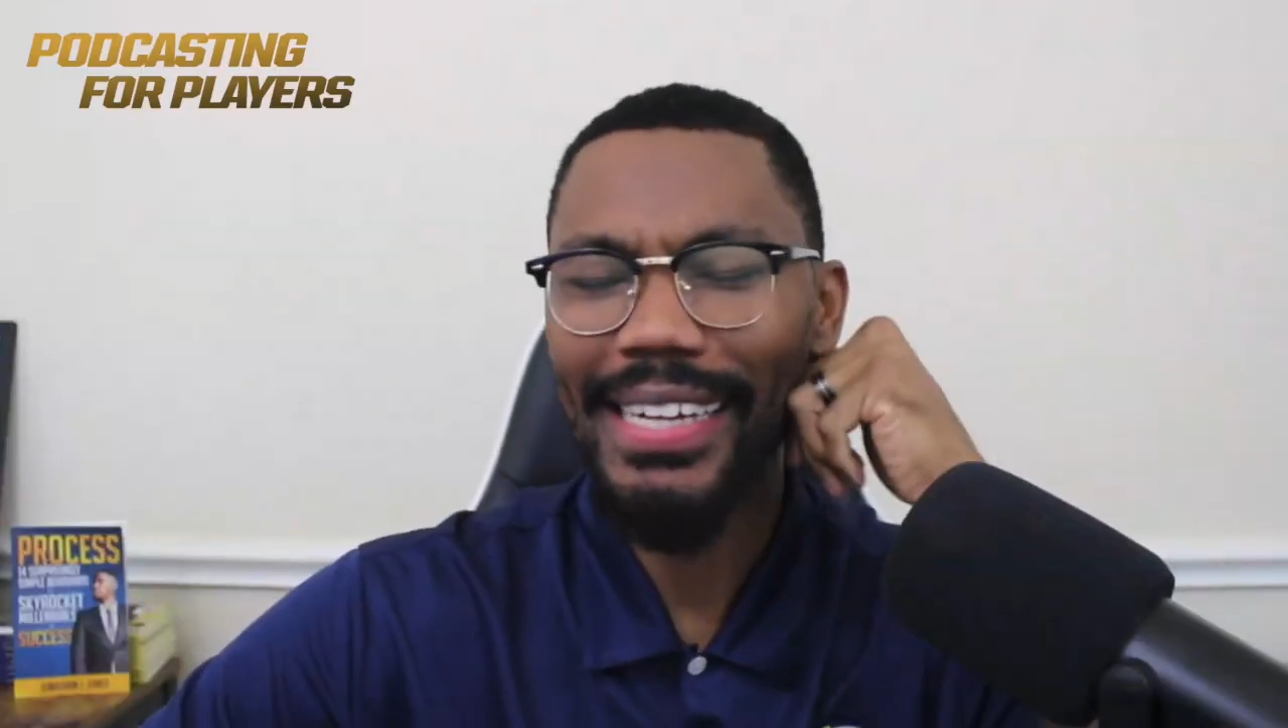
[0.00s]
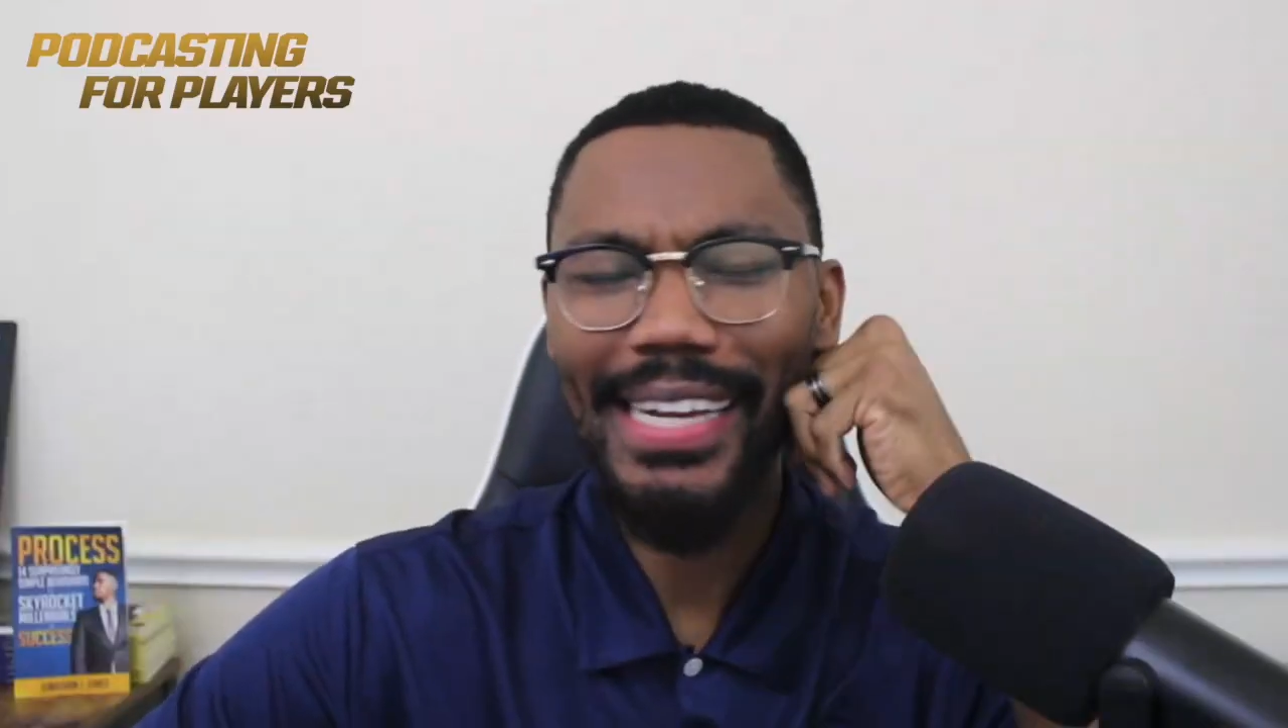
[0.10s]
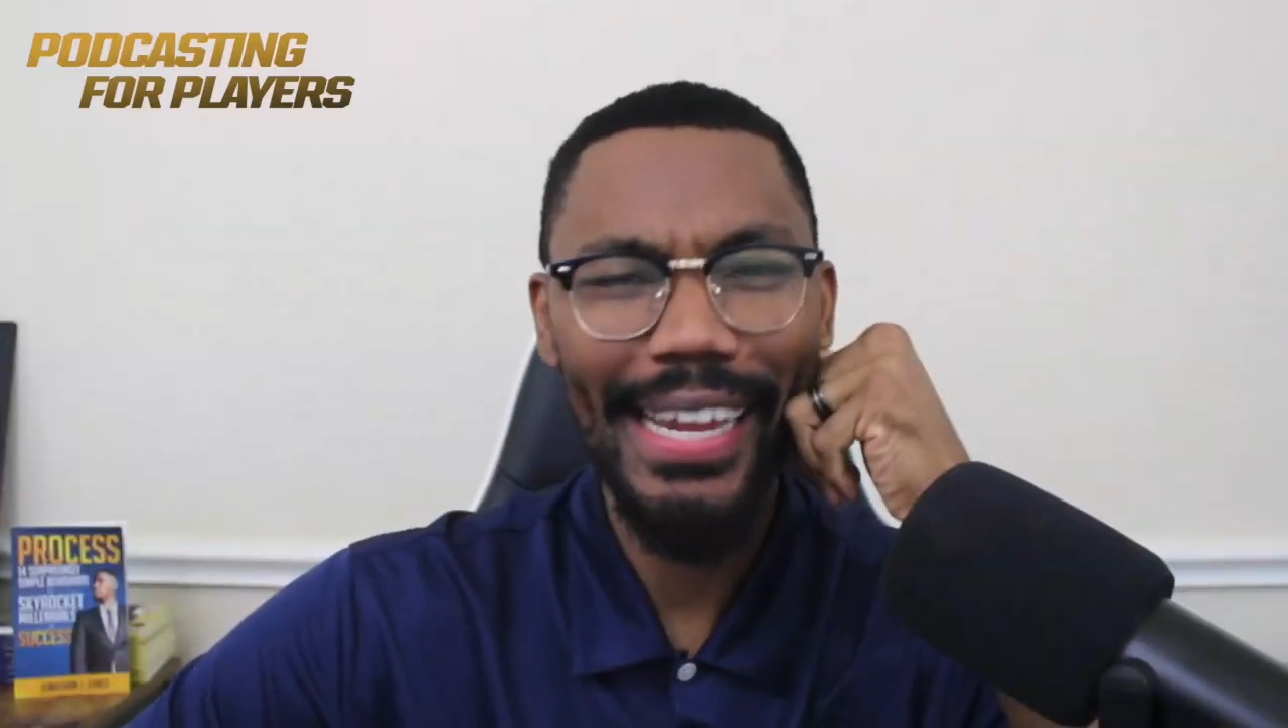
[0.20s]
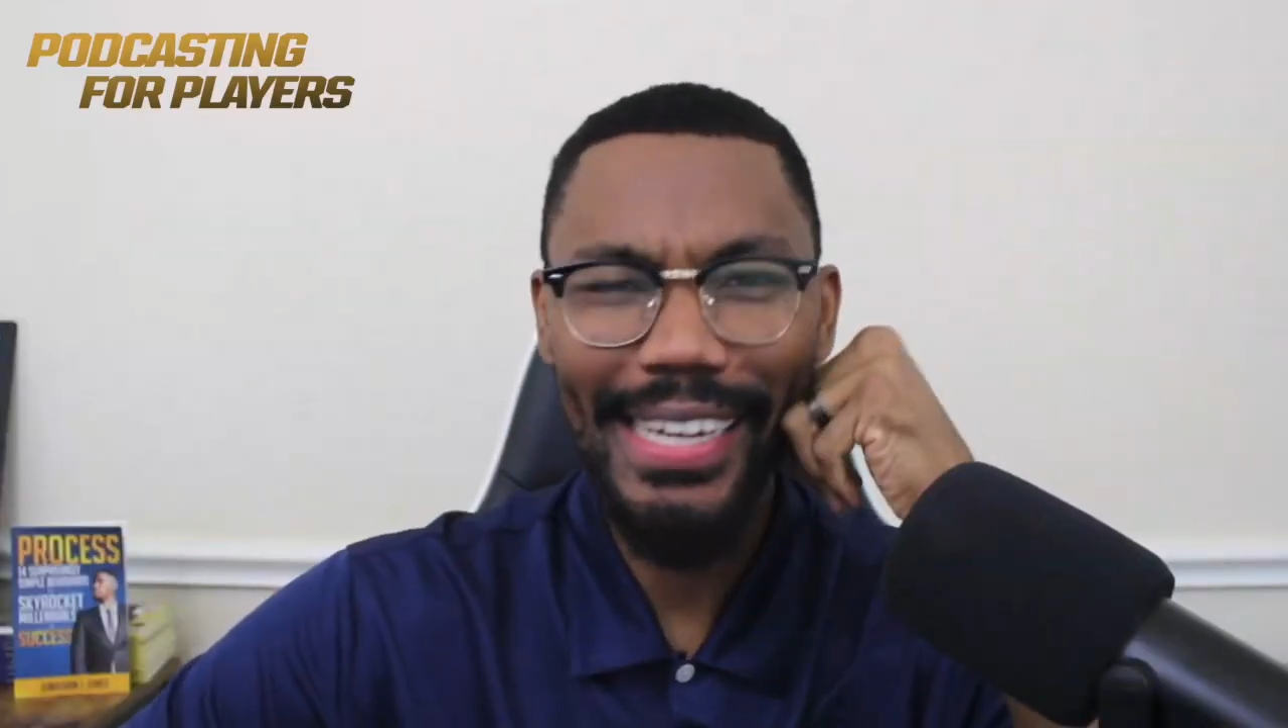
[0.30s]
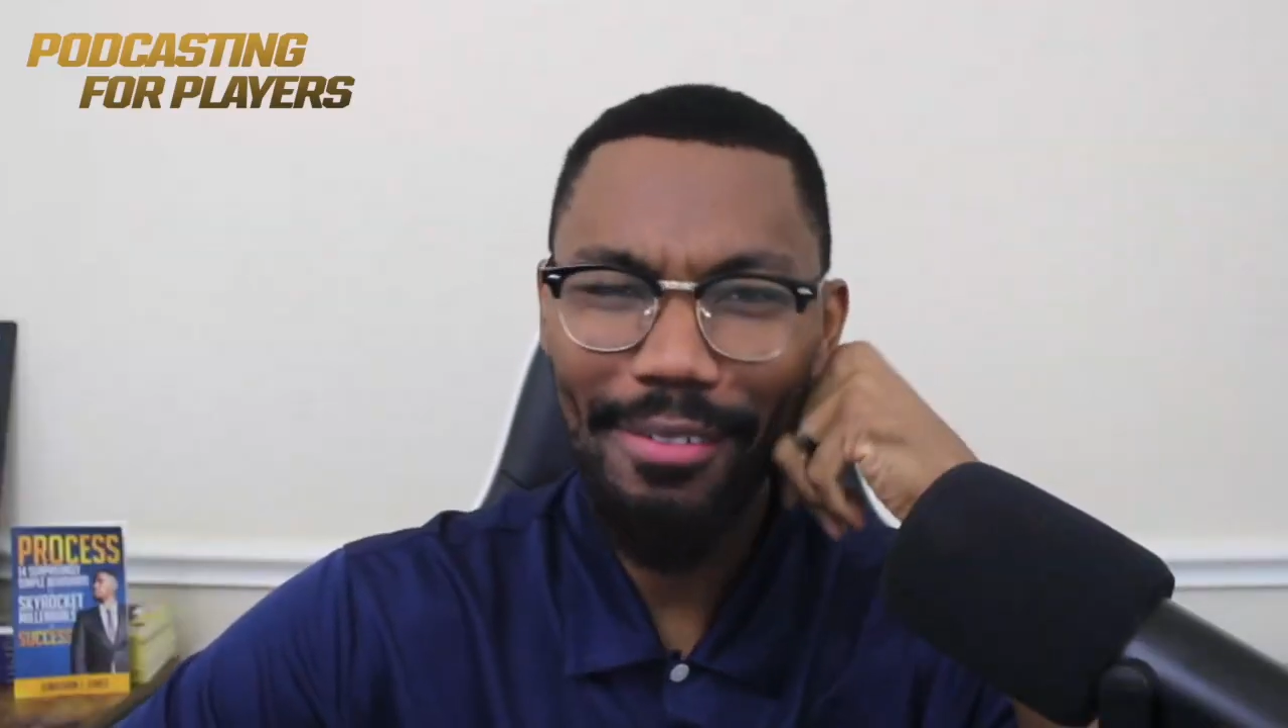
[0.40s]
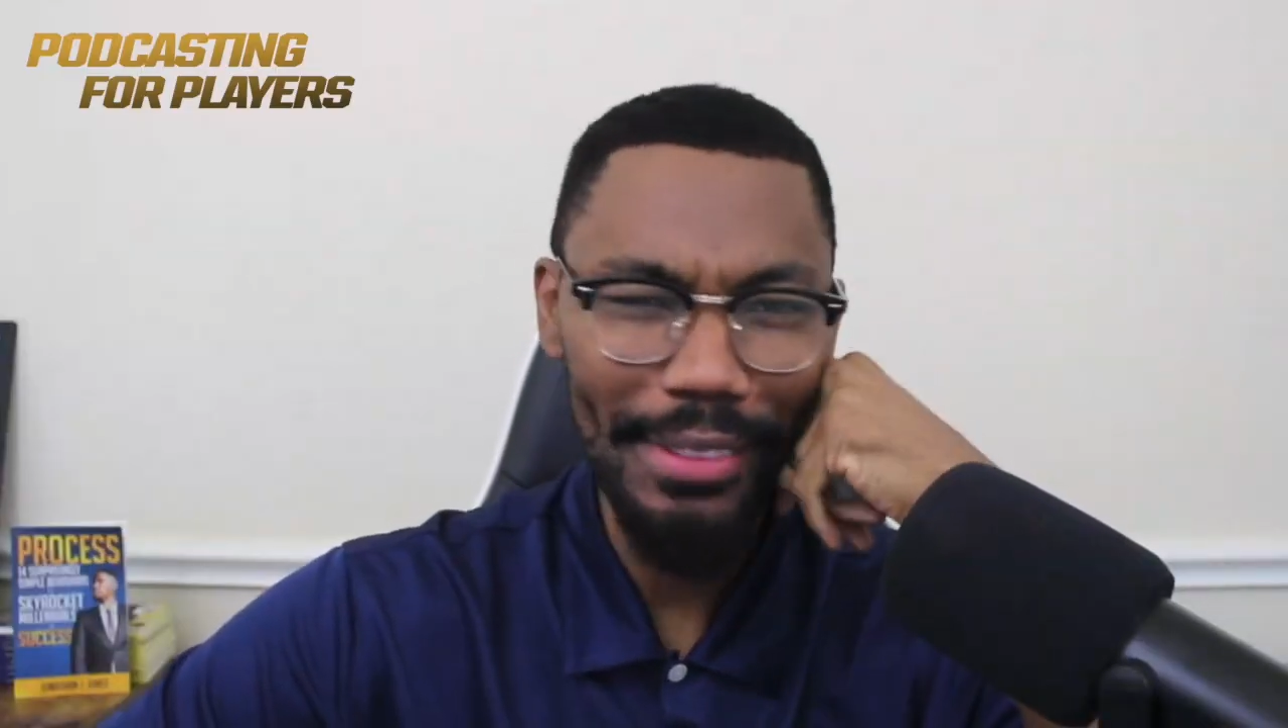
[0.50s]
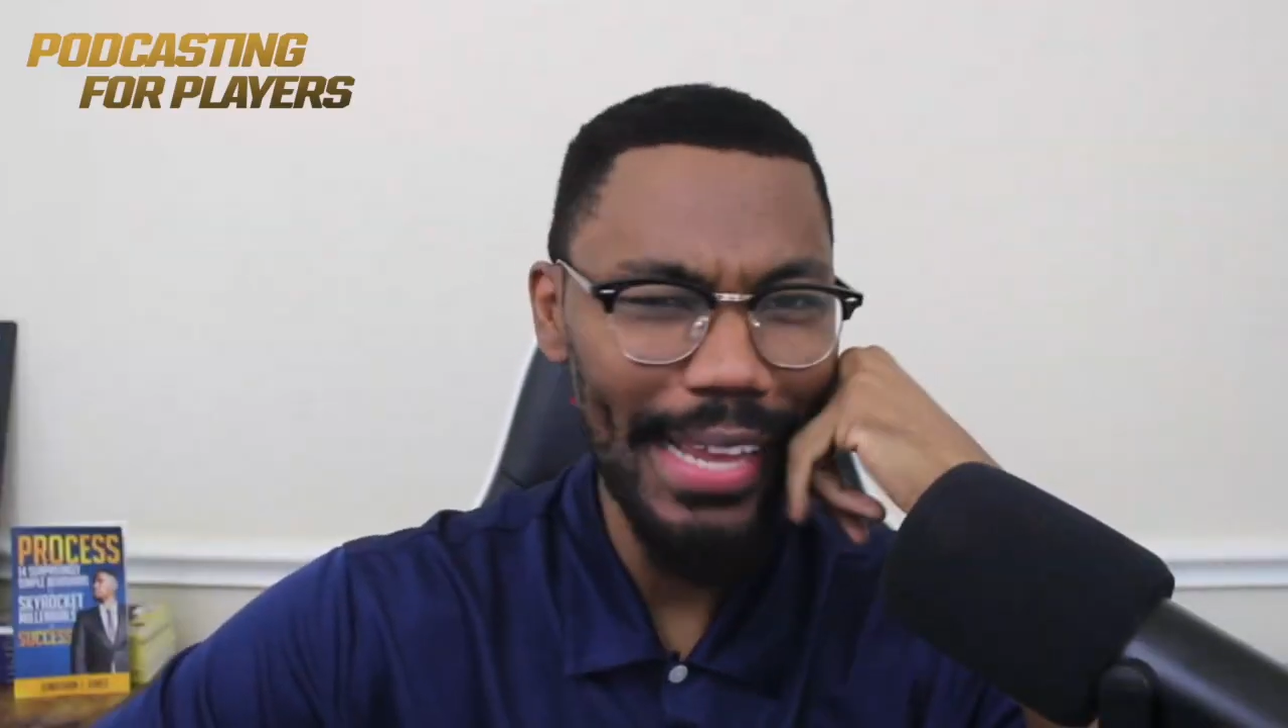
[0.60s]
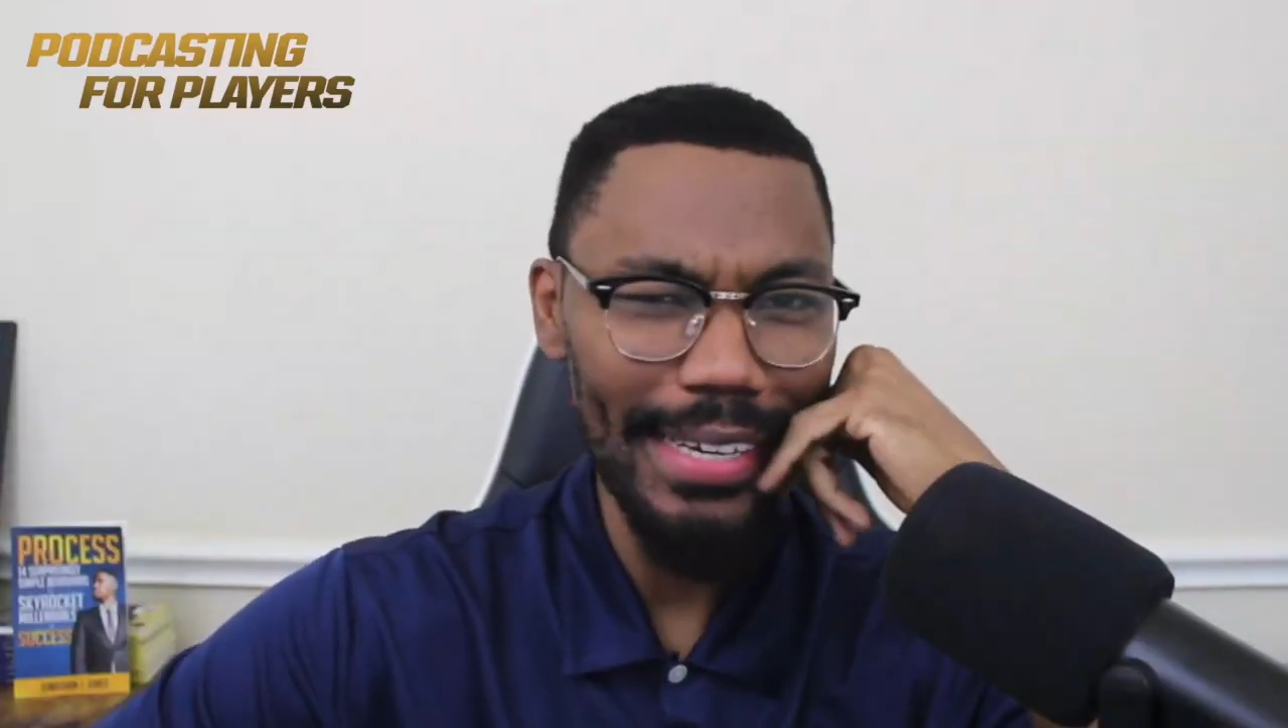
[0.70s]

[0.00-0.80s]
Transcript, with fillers: I never